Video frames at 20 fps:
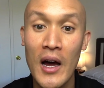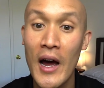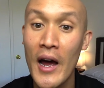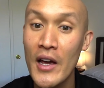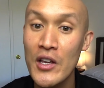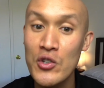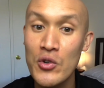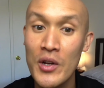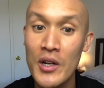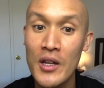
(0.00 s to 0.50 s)

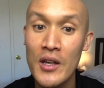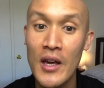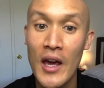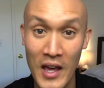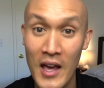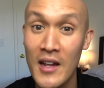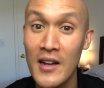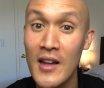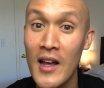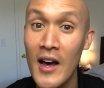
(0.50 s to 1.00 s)
hydrating,
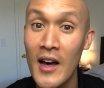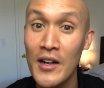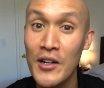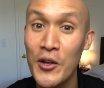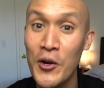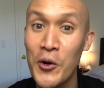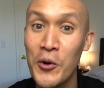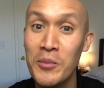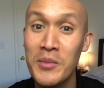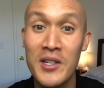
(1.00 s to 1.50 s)
and
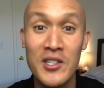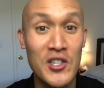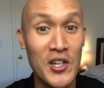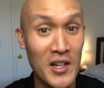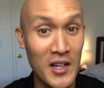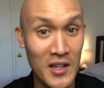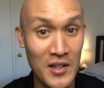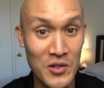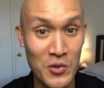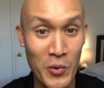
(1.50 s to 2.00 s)

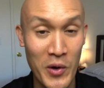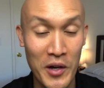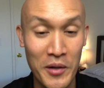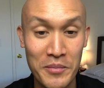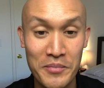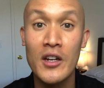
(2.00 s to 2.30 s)
non-comedogenic as well.